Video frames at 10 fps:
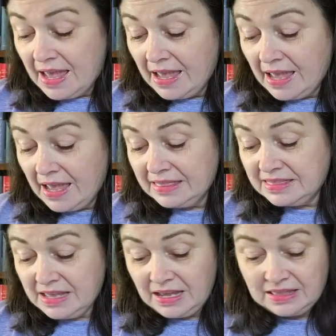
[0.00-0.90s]
And I
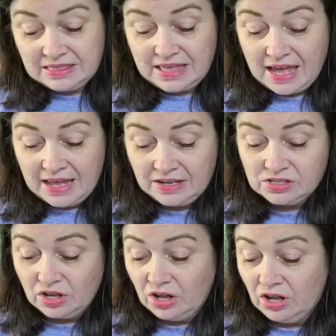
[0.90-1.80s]
think that
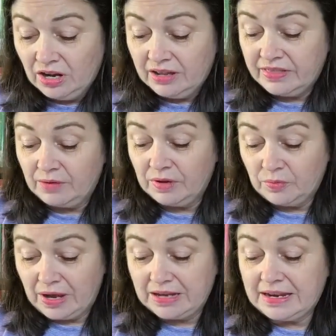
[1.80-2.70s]
is all that we
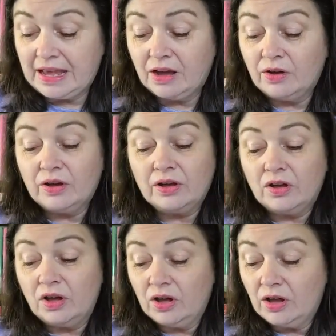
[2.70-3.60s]
read. Now,
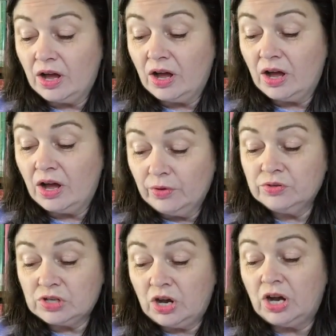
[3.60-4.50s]

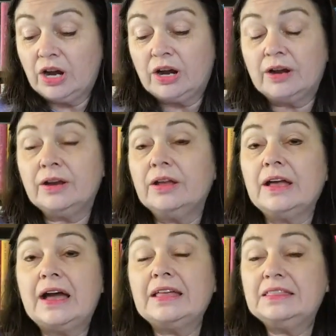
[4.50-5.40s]
those are,
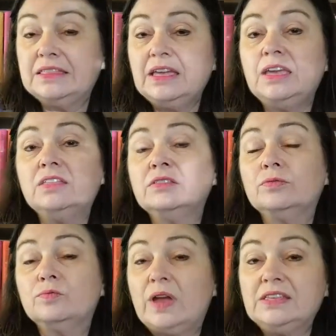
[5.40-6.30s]
I think,
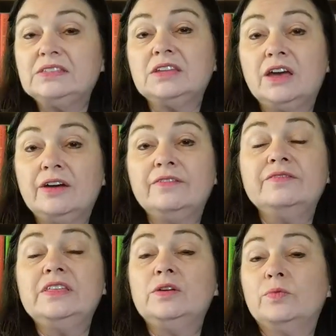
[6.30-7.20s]
the rest
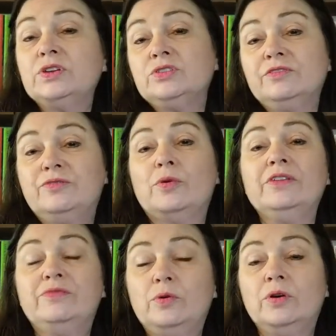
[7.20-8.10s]
of the original
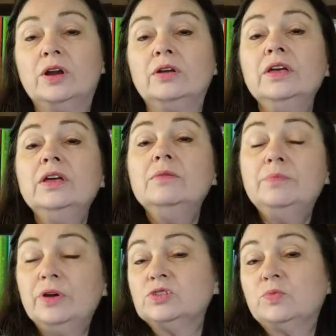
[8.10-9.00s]
44
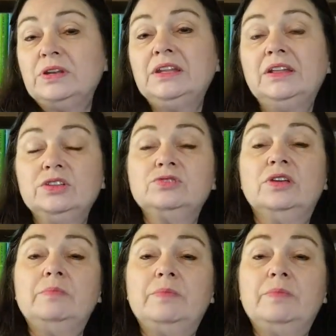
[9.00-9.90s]
books written and
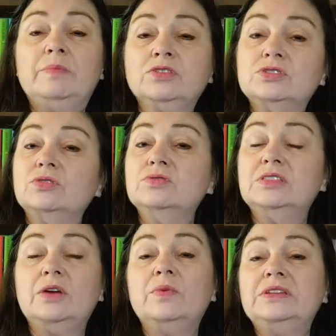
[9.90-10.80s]
illustrated by Dr.
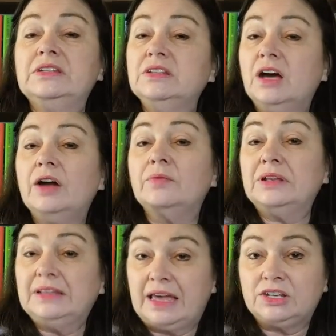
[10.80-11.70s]
Seuss that we did not
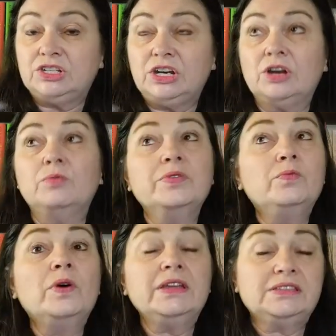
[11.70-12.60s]
read last year, with
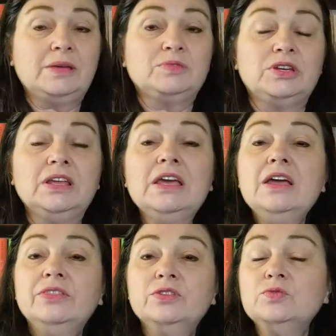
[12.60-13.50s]
one exception.
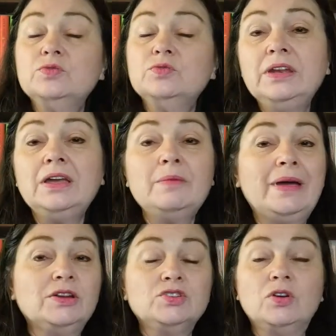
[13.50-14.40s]
There's one
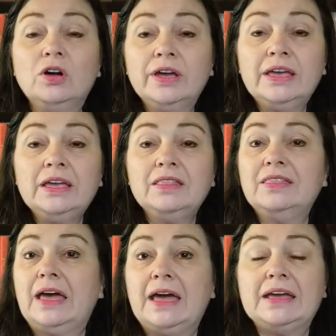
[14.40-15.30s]
about
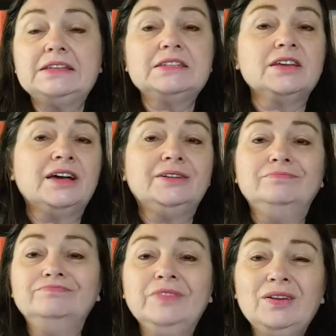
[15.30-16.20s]
drawing that,
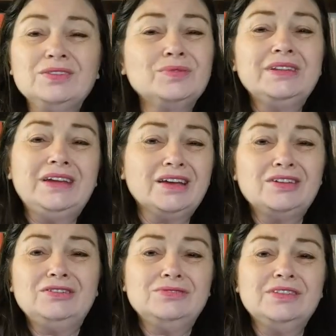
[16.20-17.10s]
you know, it's really not
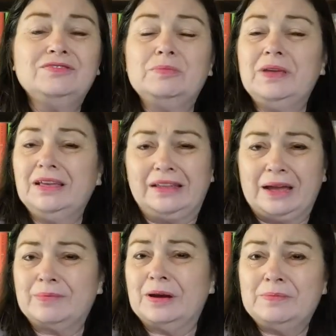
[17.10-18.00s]
conducive to being a
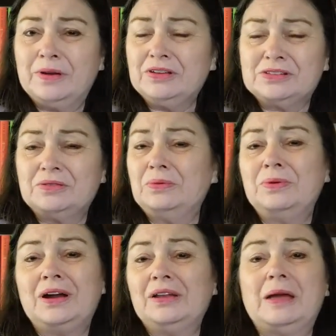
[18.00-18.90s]
library book,
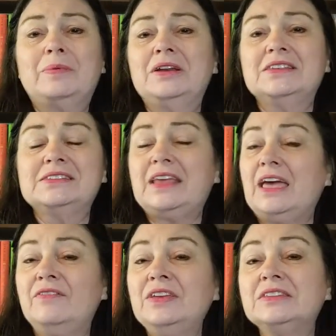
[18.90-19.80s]
so our library doesn't
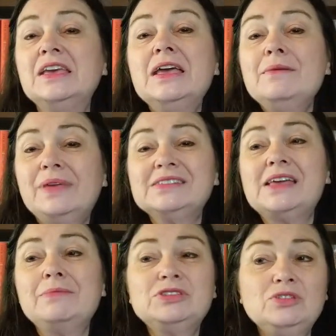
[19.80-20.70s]
have it, because
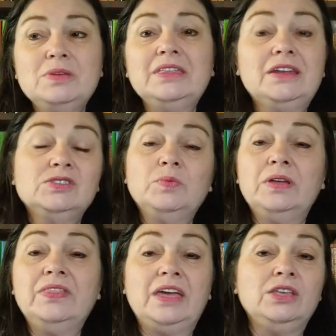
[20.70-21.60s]
I'm assuming that it's
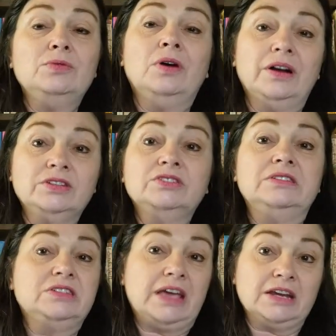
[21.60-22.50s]
one that you are
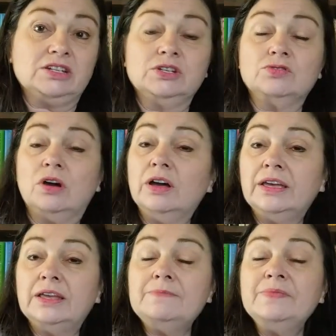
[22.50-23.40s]
to actually draw
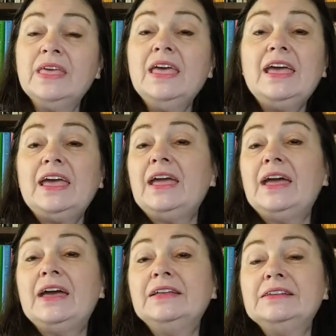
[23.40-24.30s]
in,
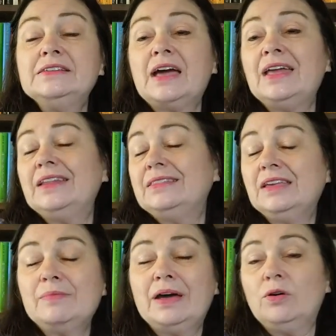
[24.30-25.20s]
and I didn't
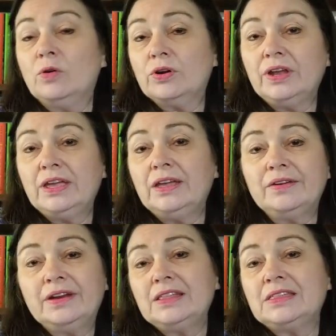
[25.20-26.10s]
think about ordering it
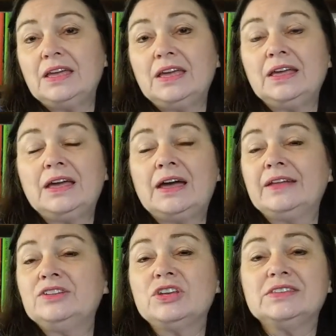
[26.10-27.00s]
or anything.
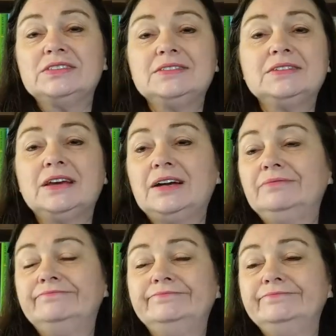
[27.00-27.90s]
I just
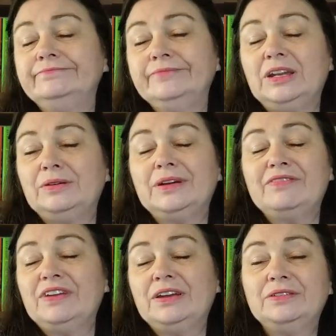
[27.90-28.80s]
you know,
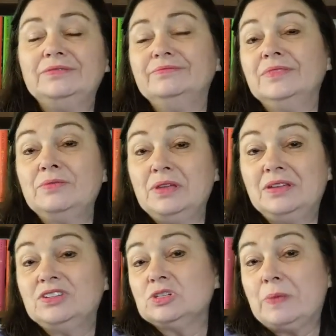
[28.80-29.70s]
I figured we
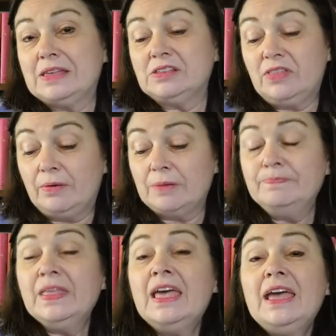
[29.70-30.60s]
could just pass on that one.
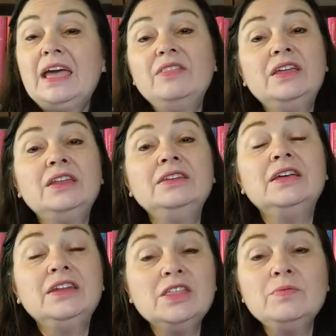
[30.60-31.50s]
And then
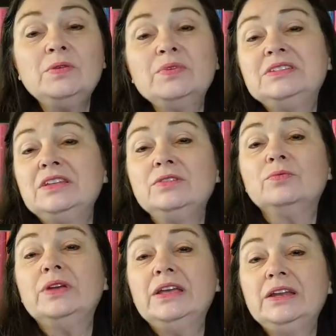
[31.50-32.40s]
another one we didn't
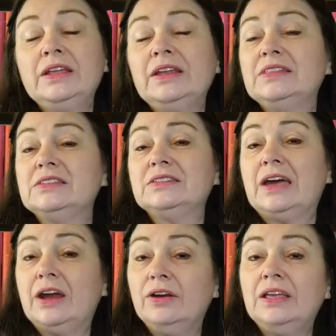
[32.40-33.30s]
read in its
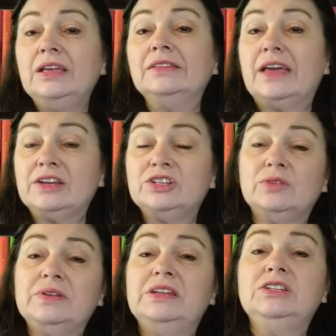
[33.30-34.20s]
entirety last
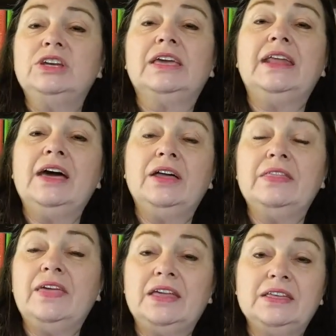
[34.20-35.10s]
year. We did check it out,
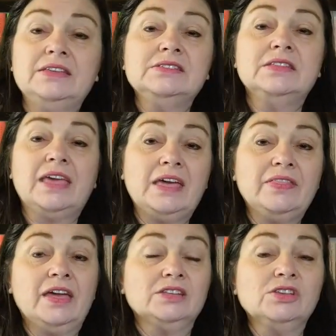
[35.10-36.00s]
and that is the Cat
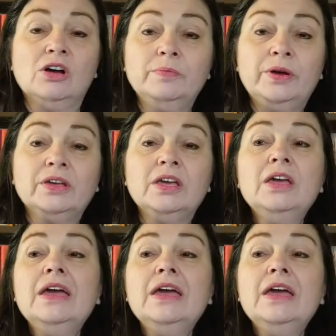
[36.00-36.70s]
in the Hat Songbook.